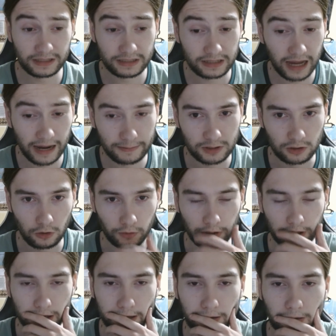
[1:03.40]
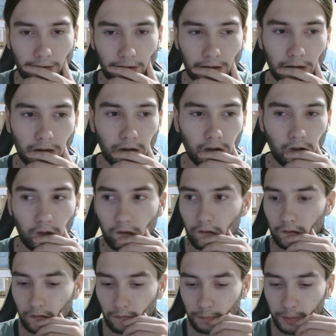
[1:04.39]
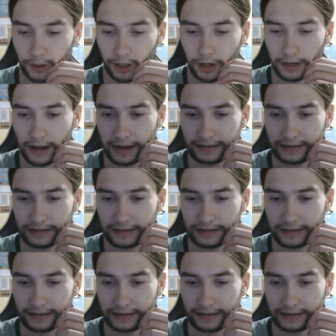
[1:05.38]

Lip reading: games are on here. But yeah,